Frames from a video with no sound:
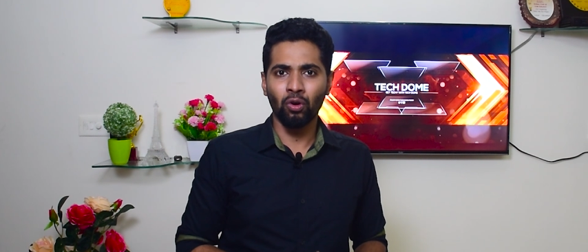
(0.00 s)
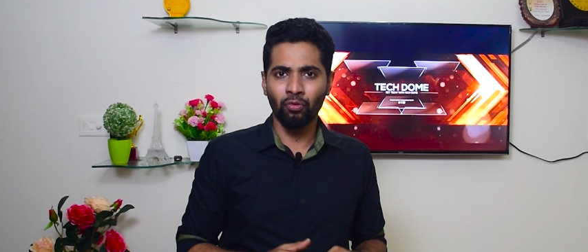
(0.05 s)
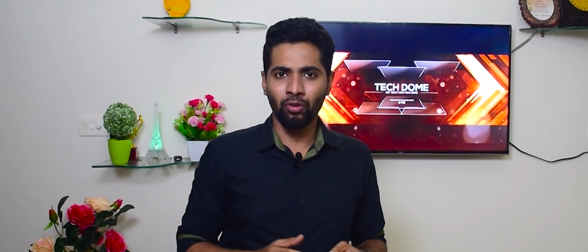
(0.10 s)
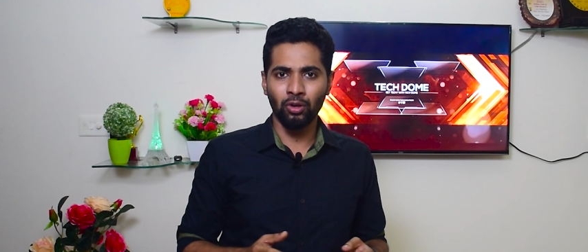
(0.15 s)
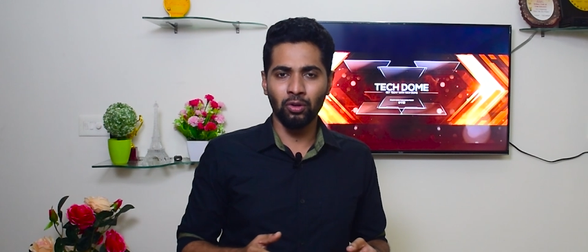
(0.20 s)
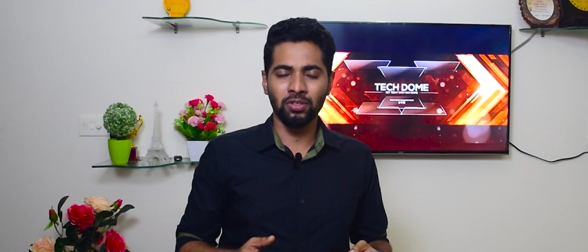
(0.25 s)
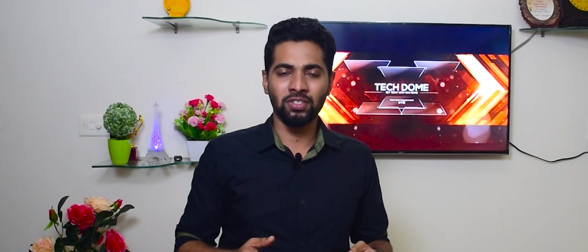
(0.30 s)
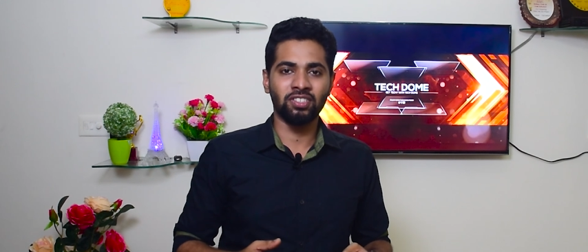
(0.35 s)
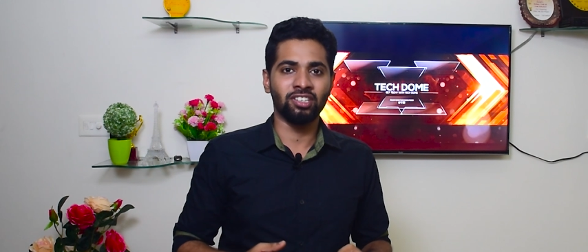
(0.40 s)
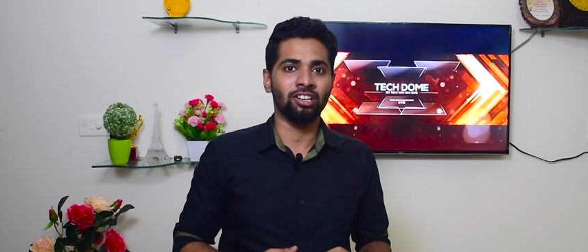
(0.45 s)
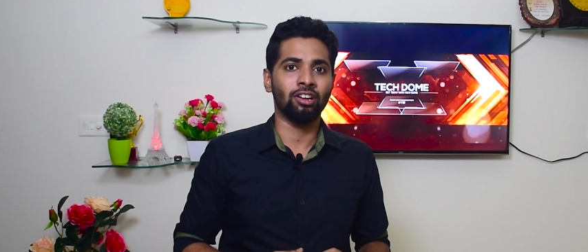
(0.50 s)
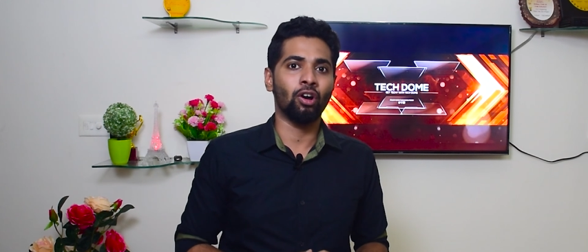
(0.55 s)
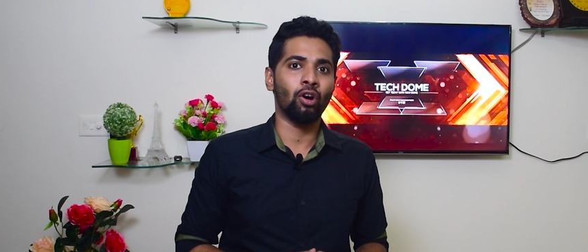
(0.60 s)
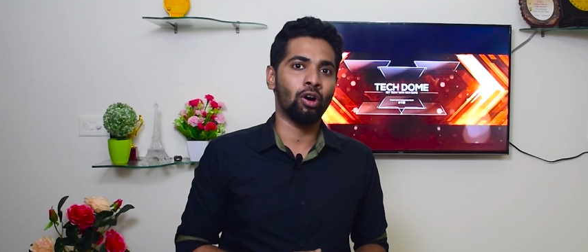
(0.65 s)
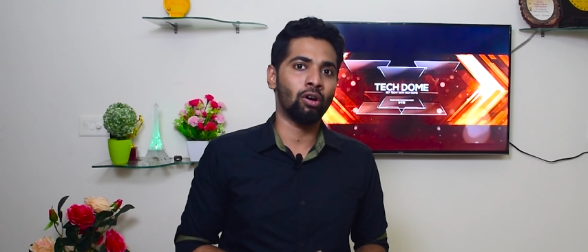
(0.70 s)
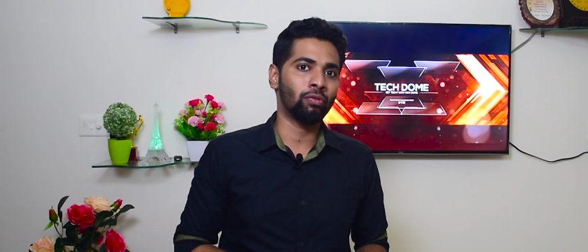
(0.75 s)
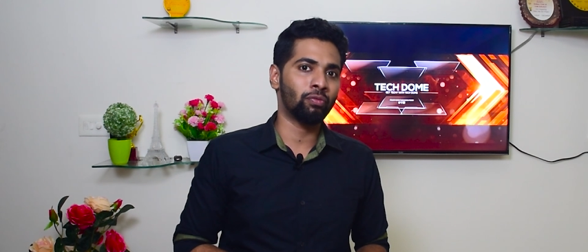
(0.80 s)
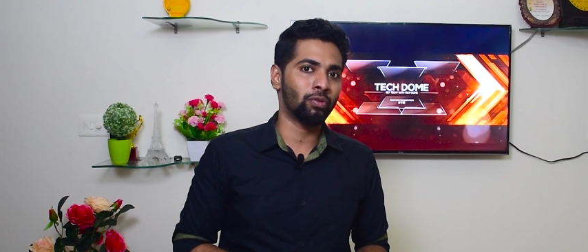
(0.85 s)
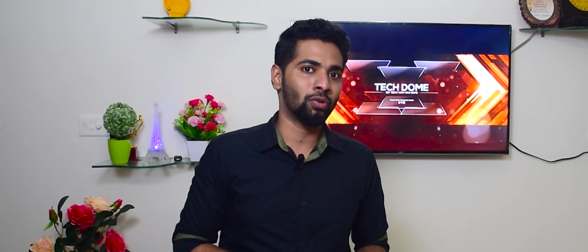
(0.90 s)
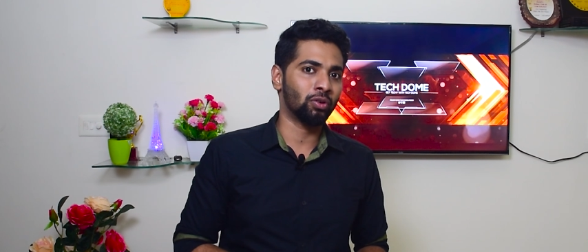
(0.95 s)
will you still
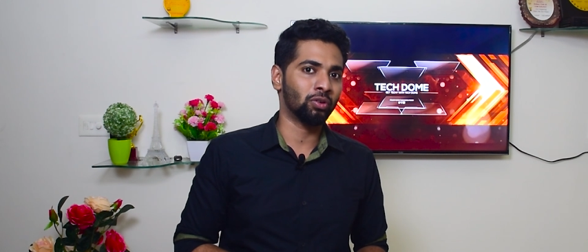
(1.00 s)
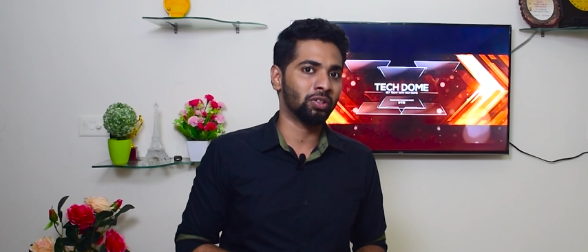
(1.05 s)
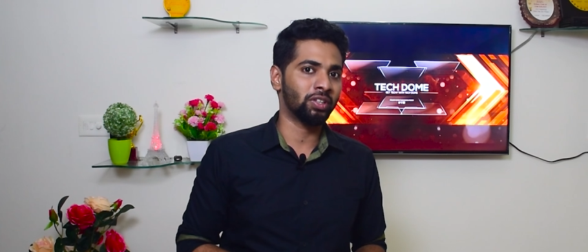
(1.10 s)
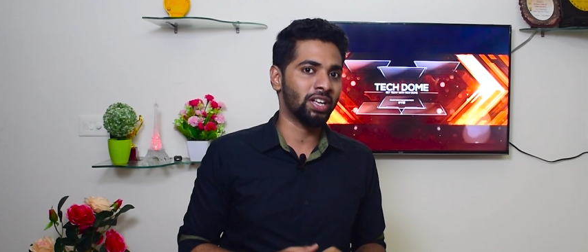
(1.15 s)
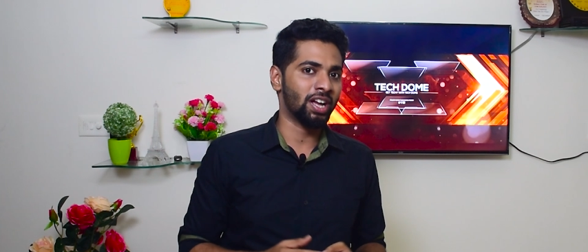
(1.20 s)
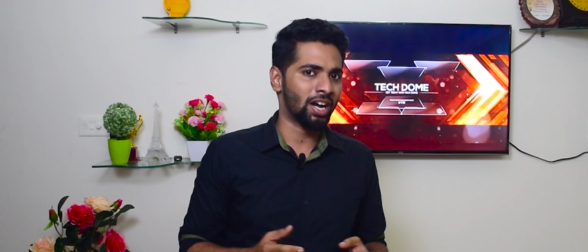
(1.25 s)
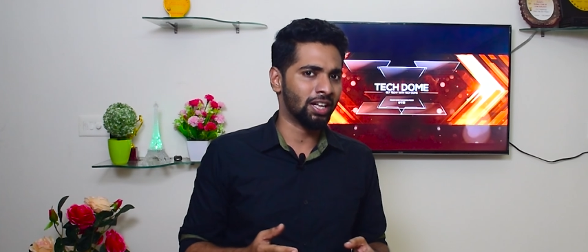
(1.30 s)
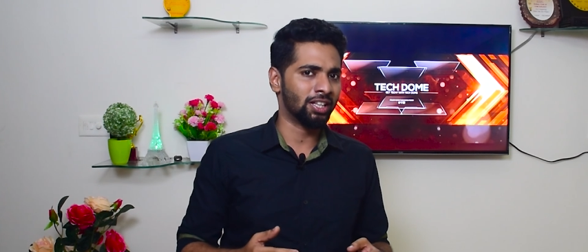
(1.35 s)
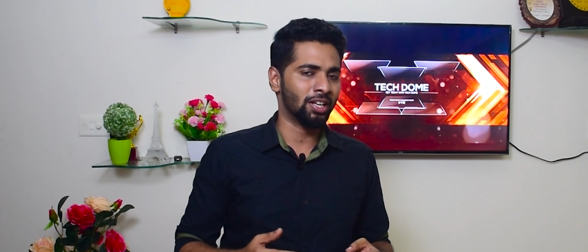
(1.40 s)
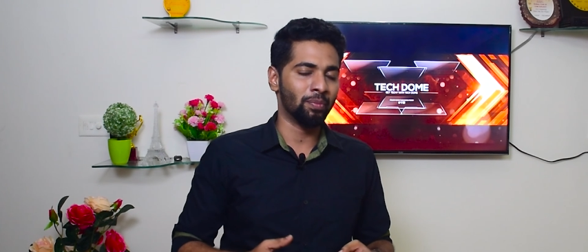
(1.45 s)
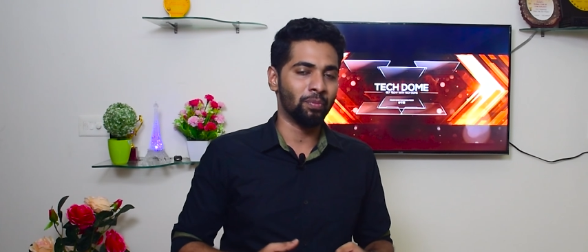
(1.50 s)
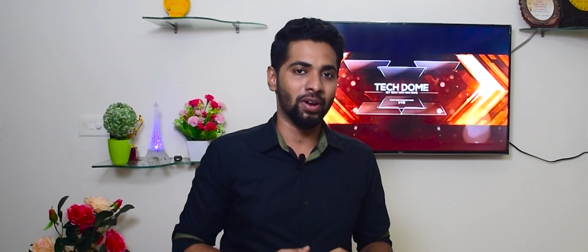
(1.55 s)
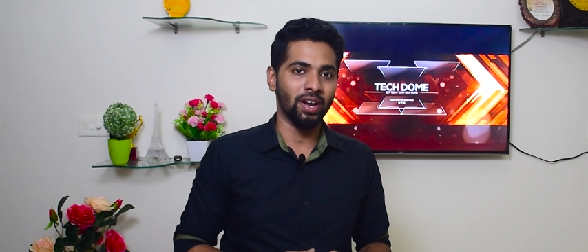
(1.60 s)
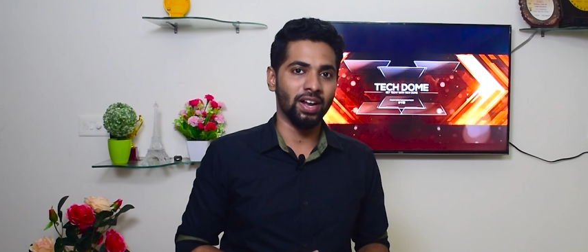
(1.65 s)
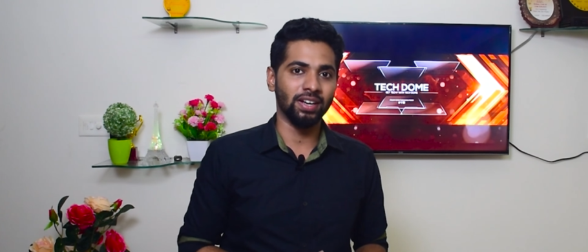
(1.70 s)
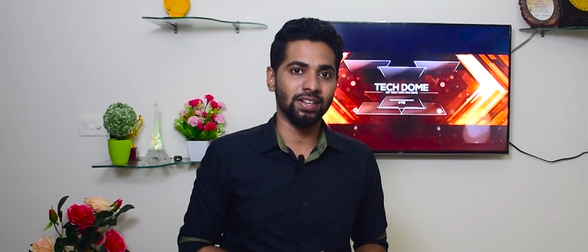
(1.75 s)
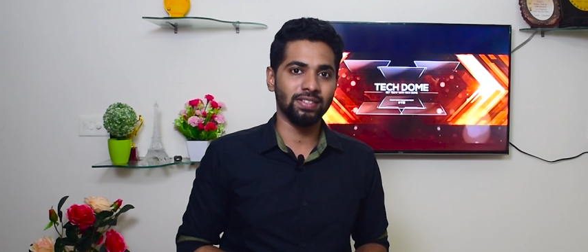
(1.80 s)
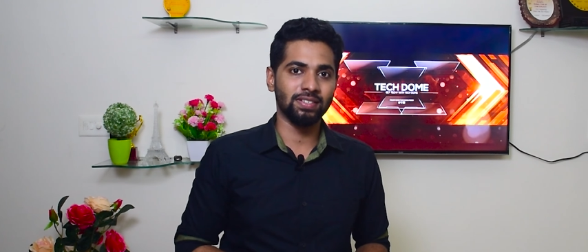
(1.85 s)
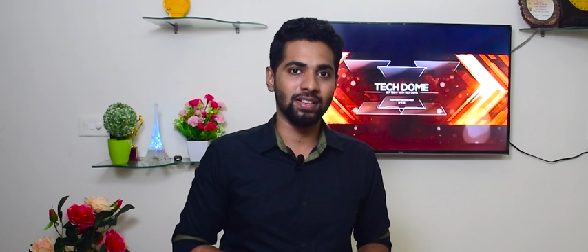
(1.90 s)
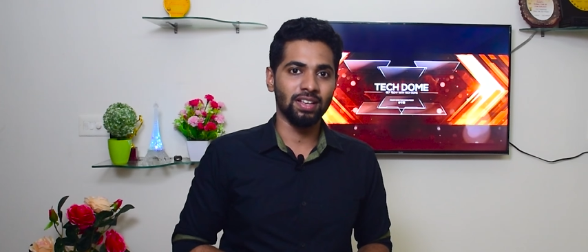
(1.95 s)
offer the other
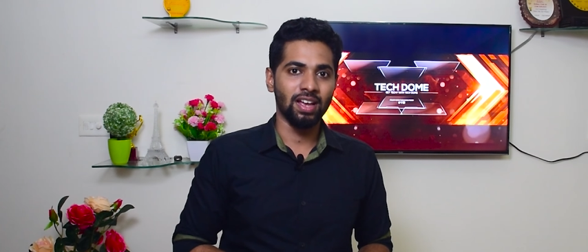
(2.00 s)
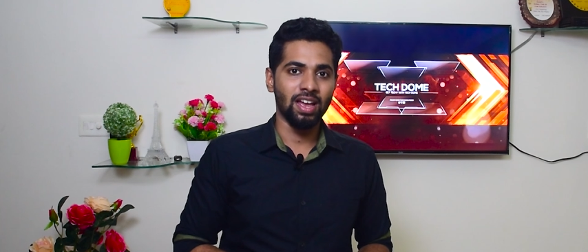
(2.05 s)
brands?